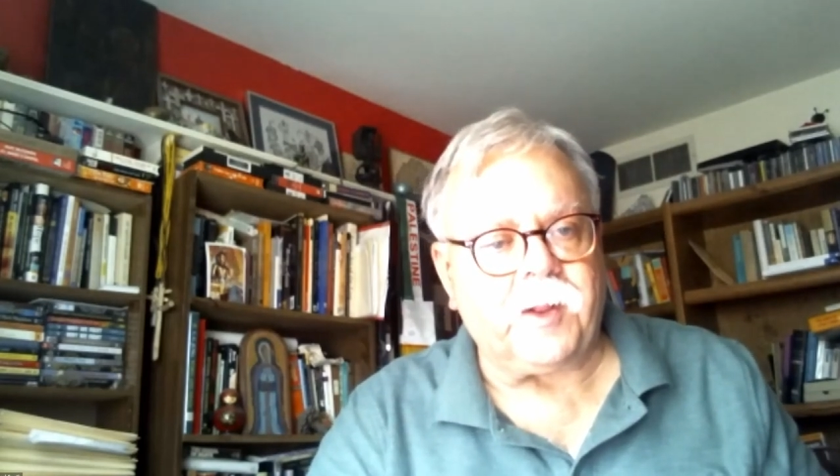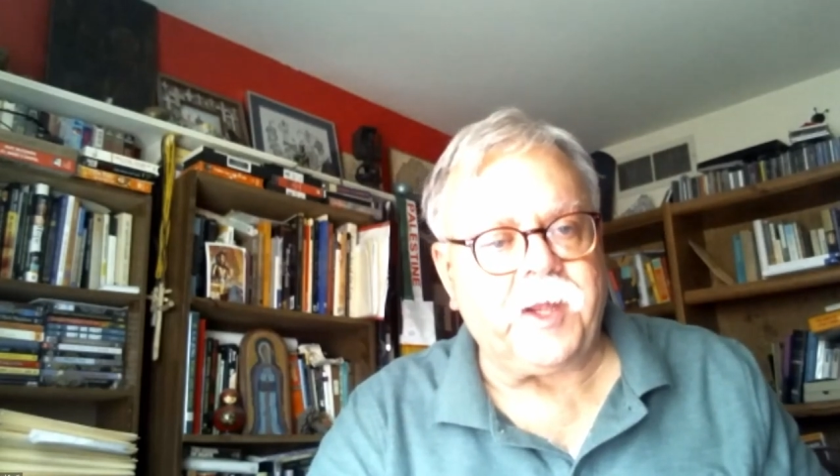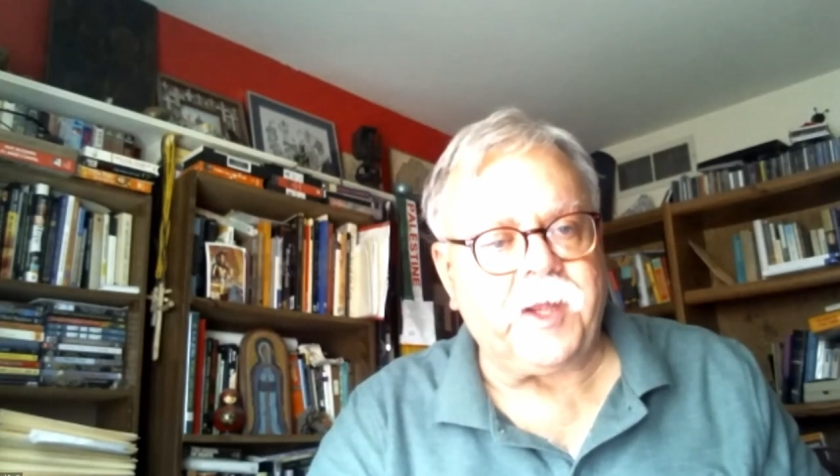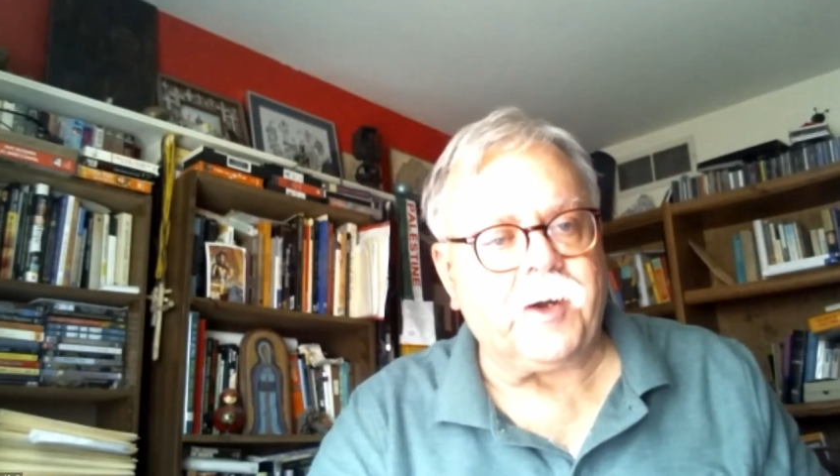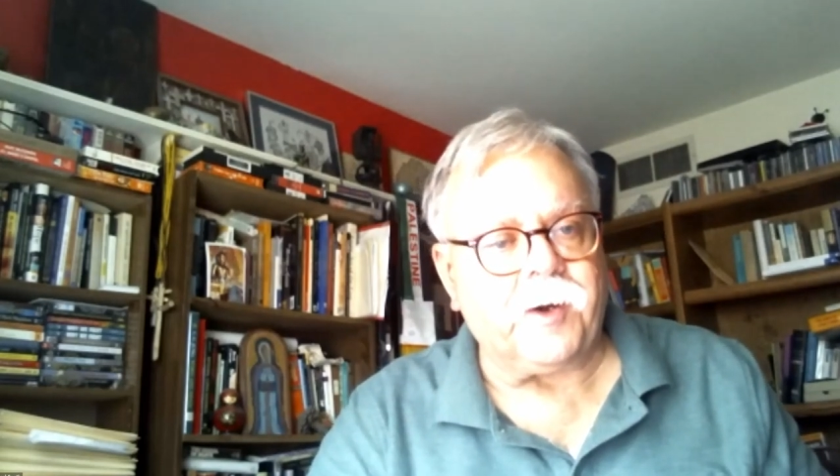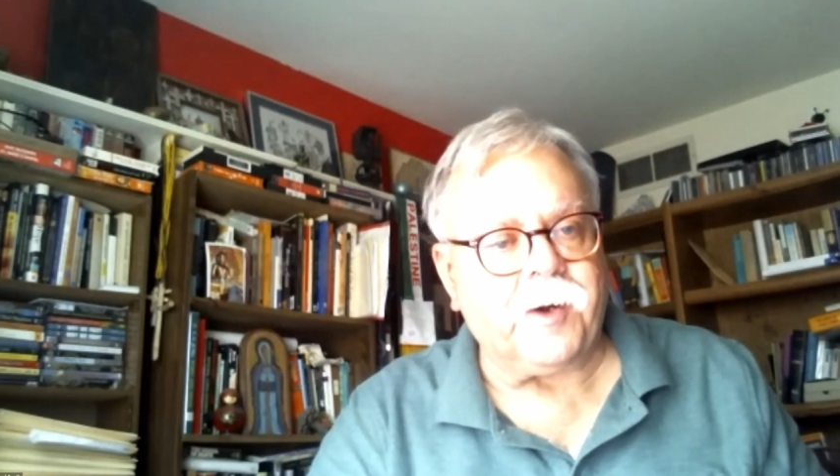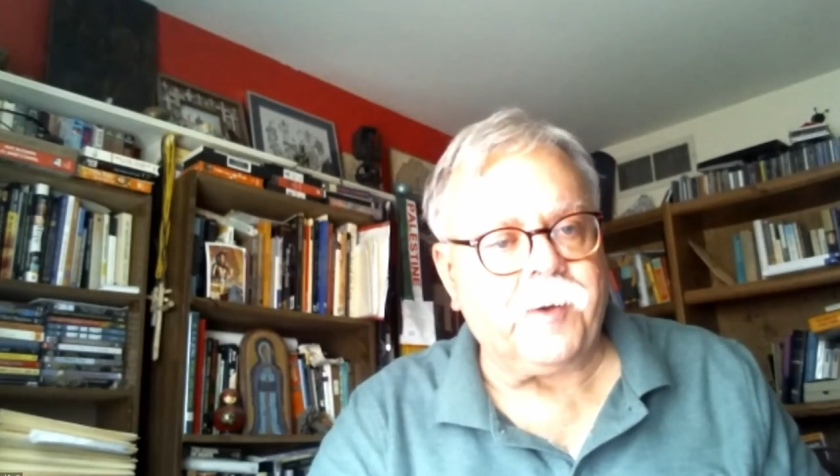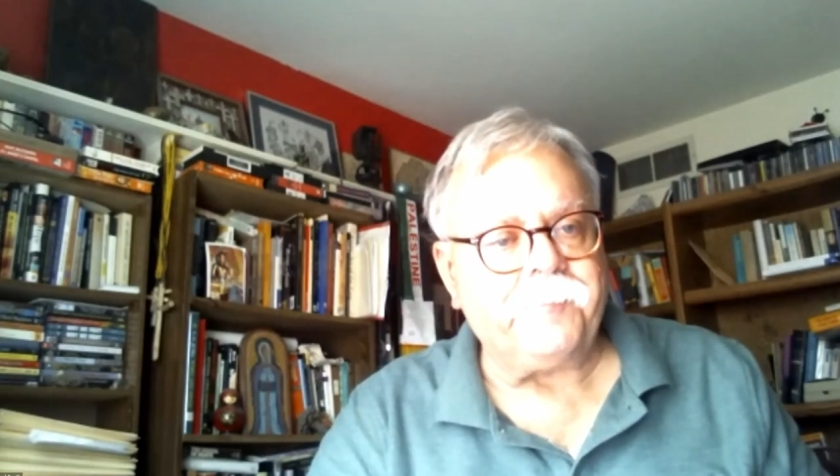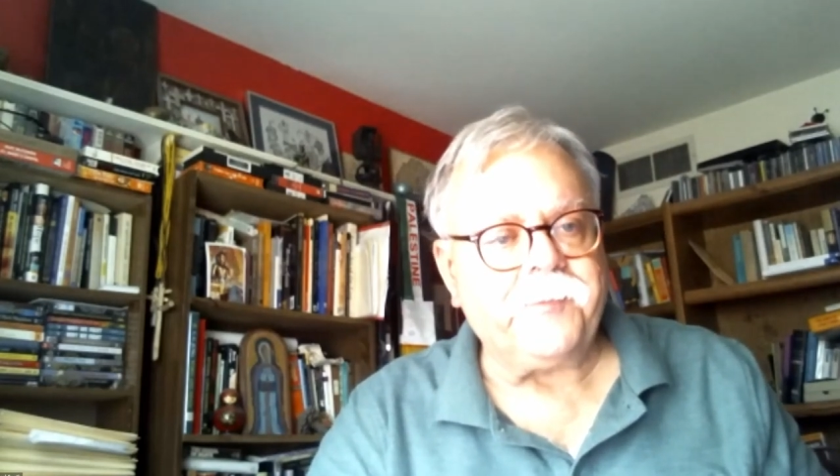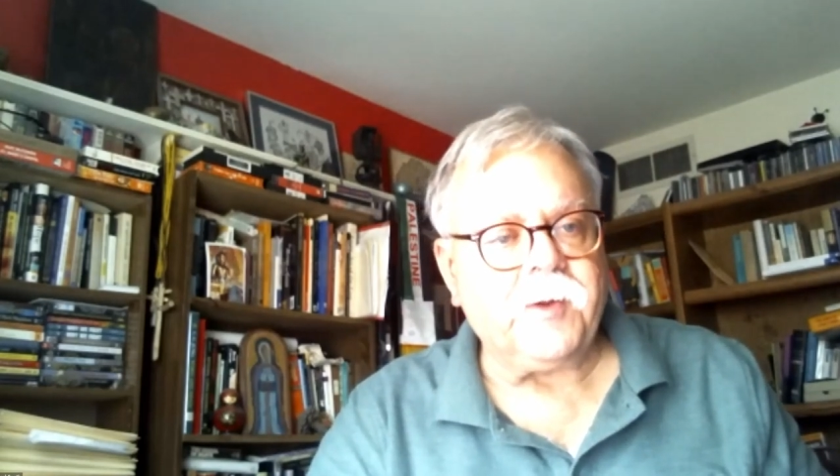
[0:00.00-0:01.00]
leader,
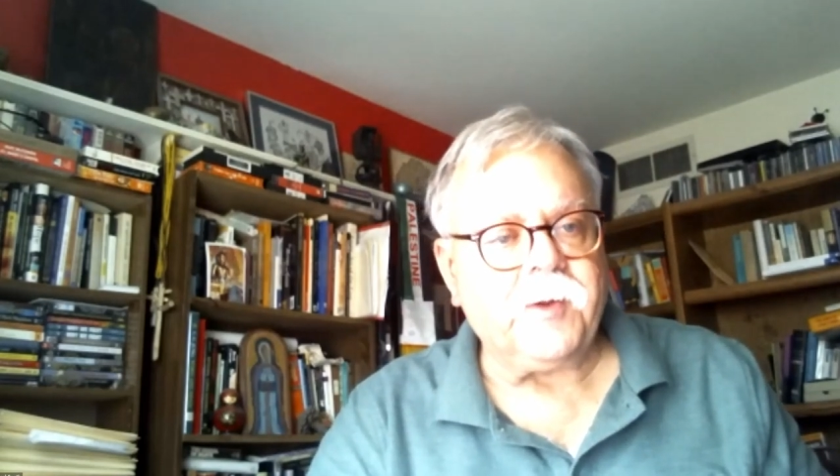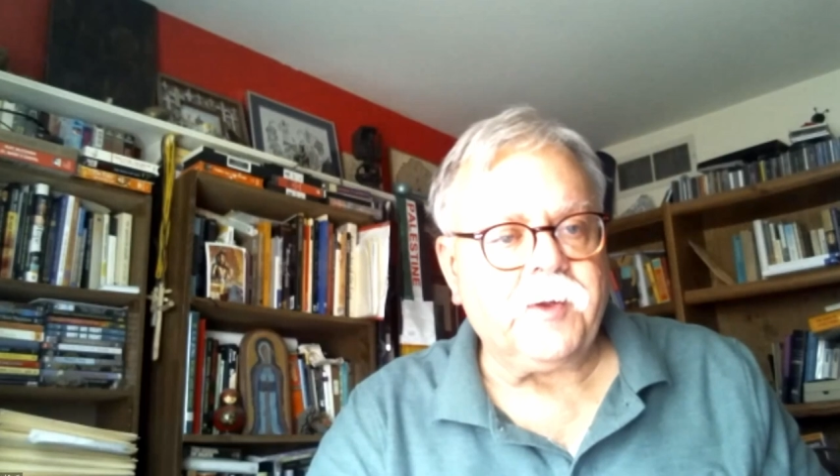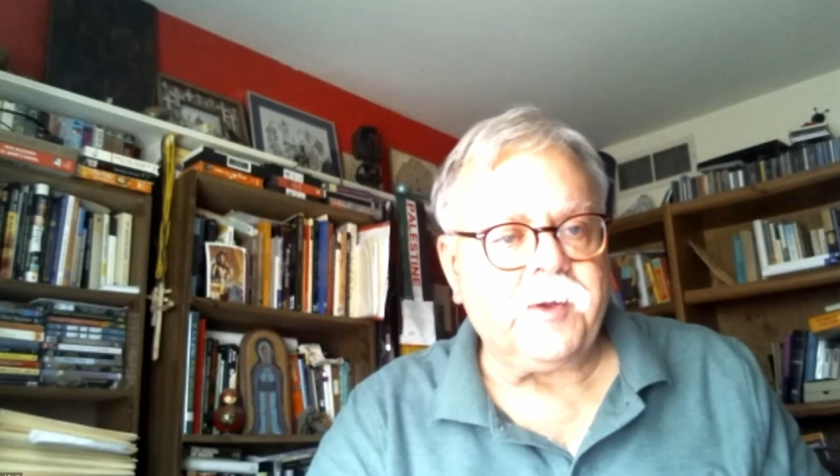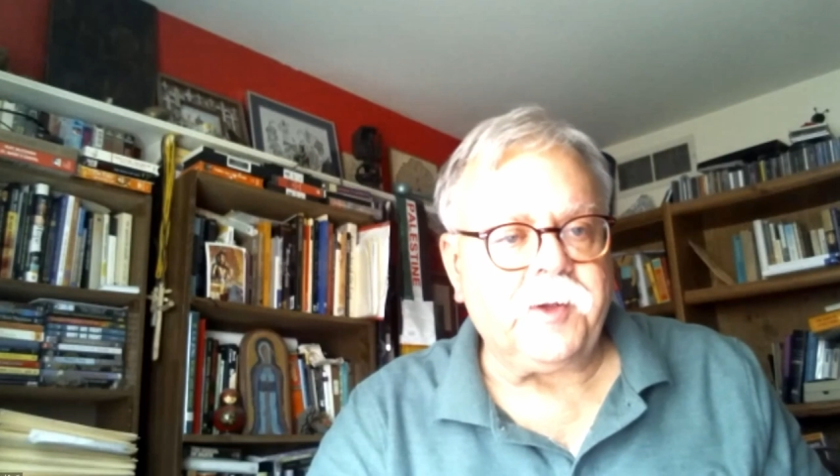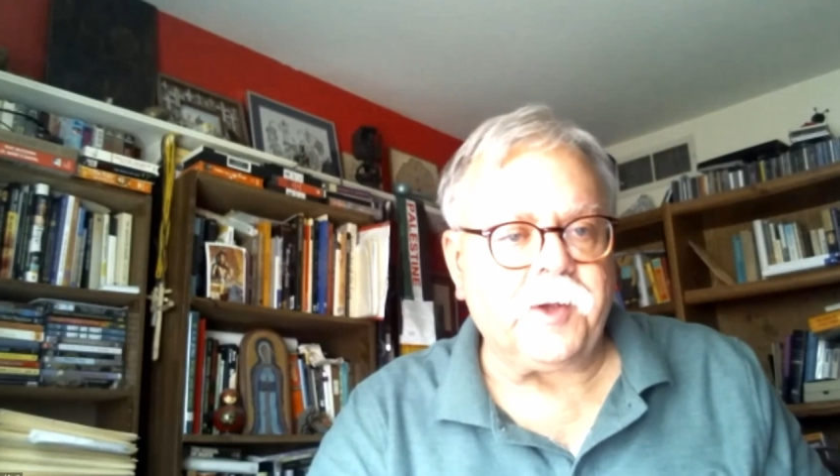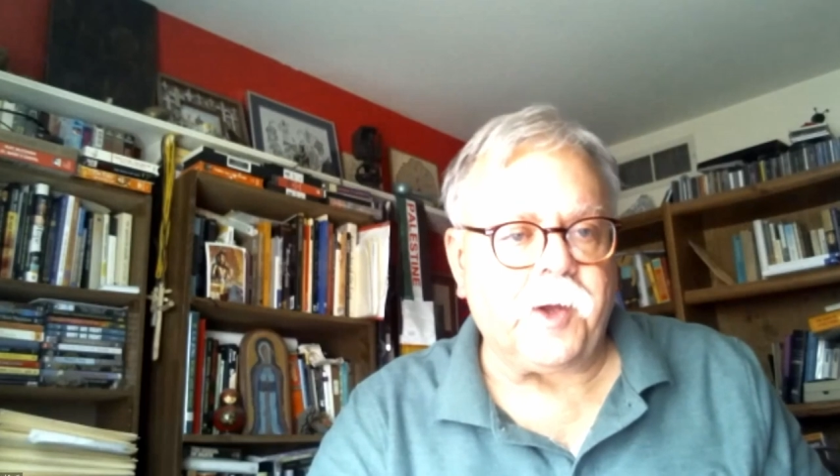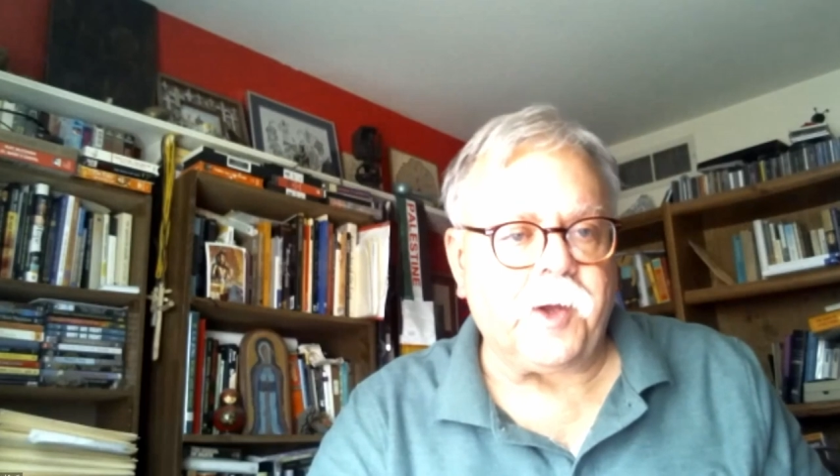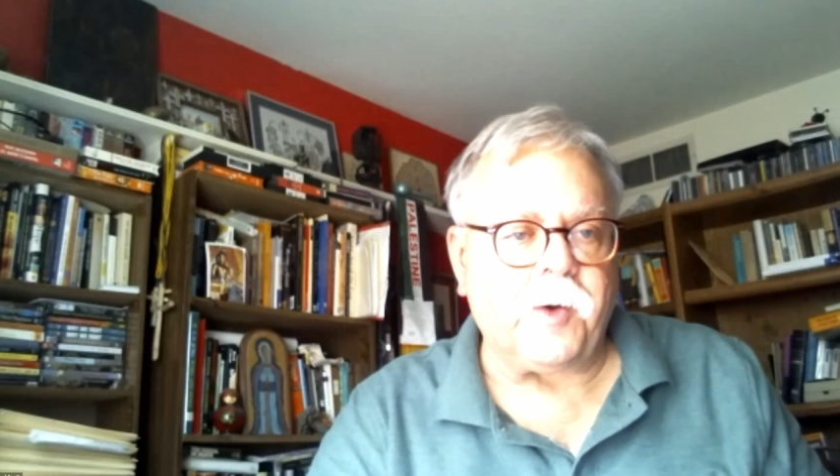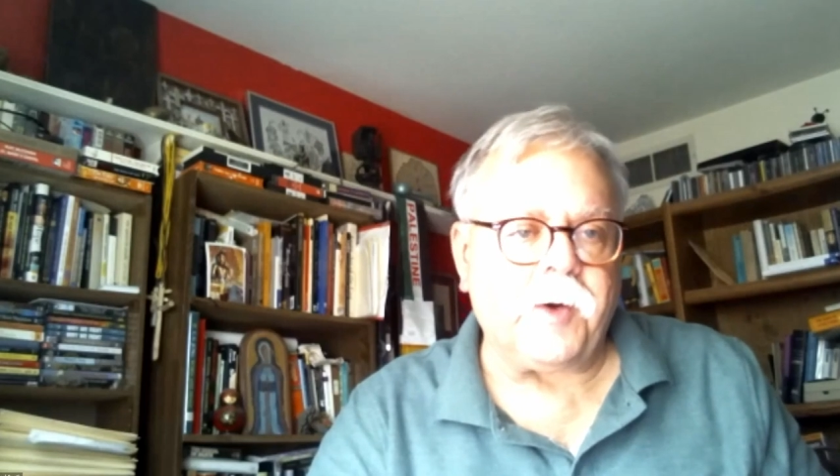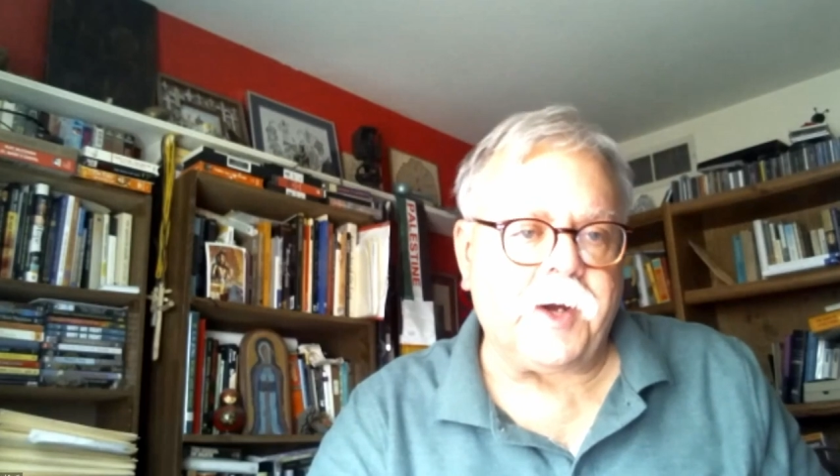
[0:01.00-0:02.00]
you
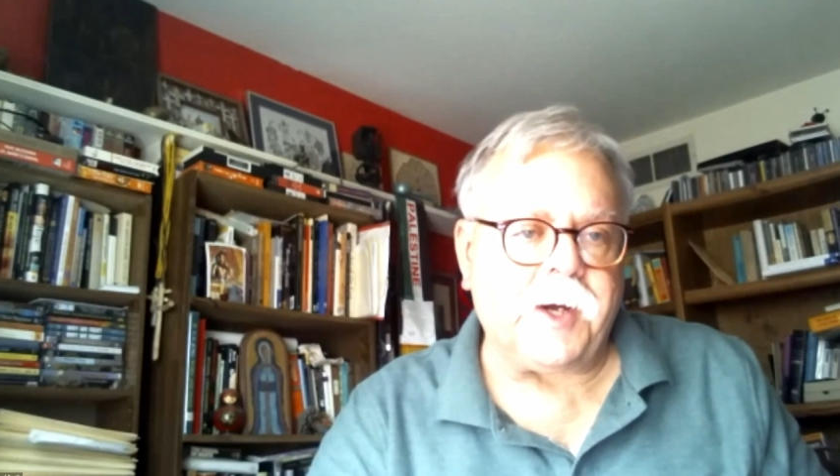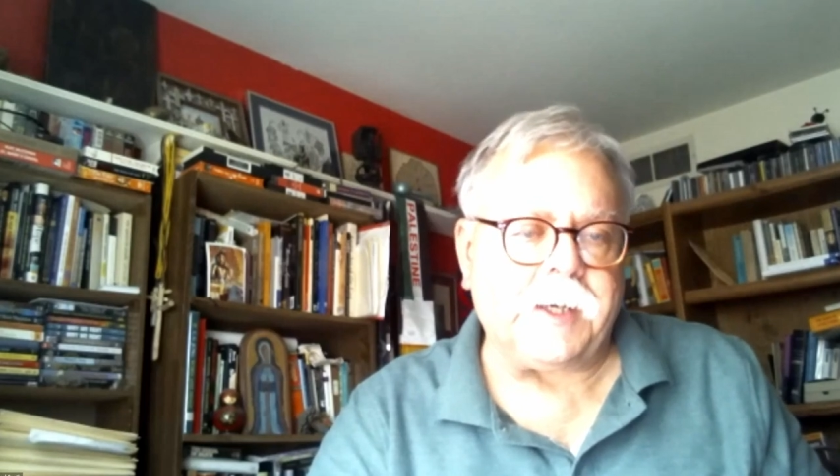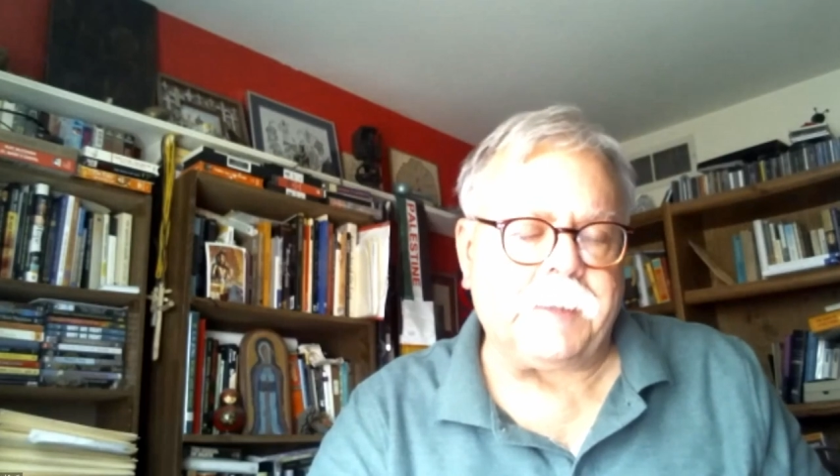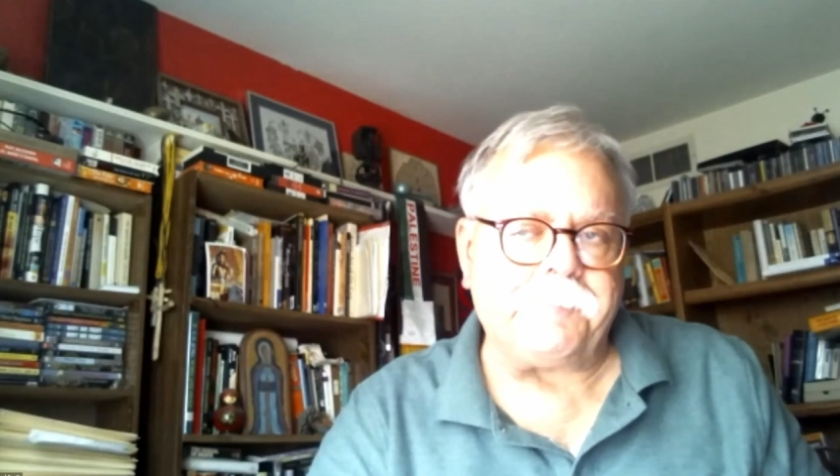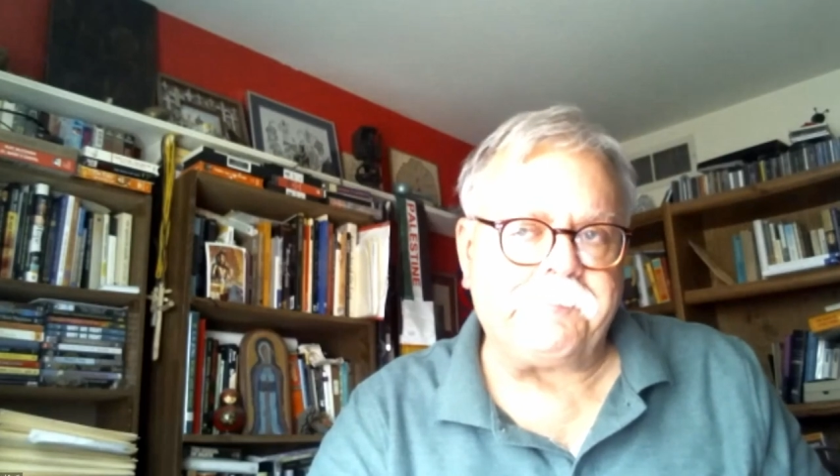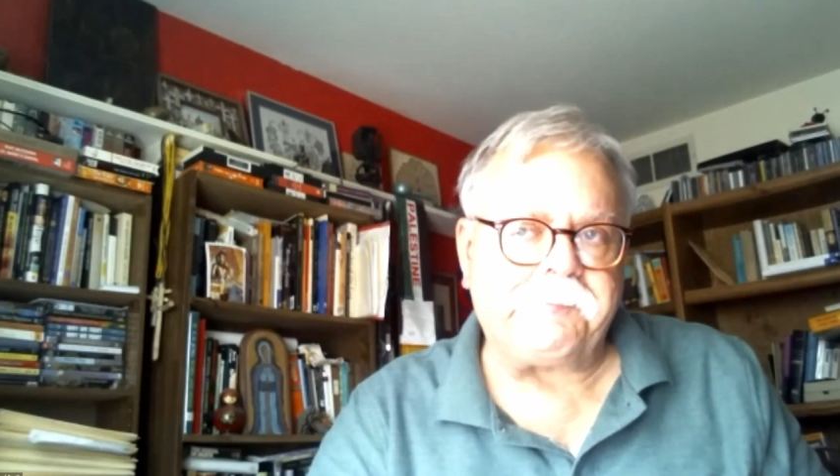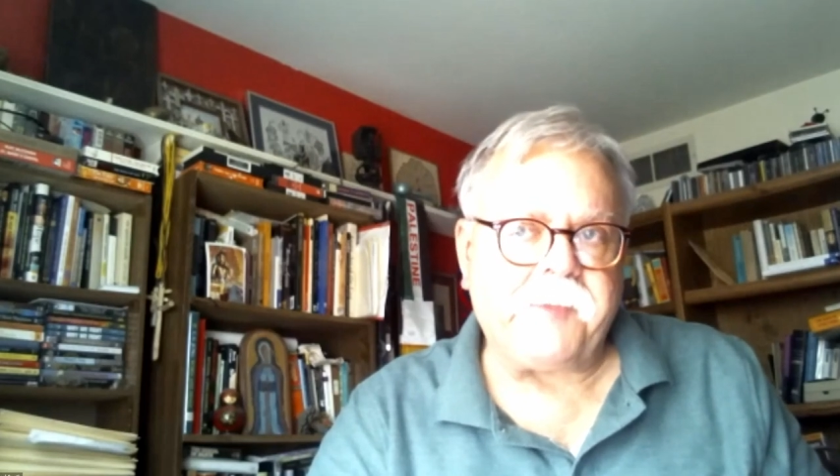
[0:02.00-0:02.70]
know,